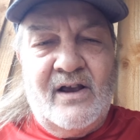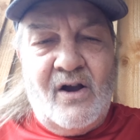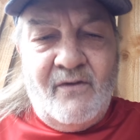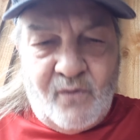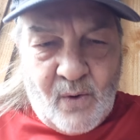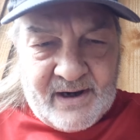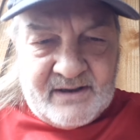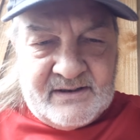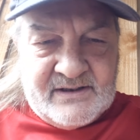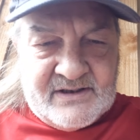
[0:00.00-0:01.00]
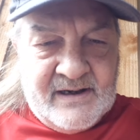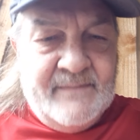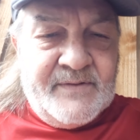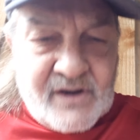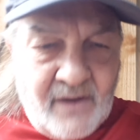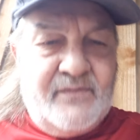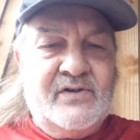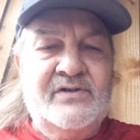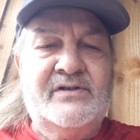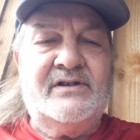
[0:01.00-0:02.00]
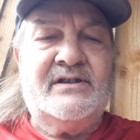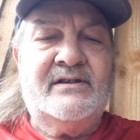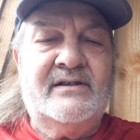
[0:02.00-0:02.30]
of Wales, governed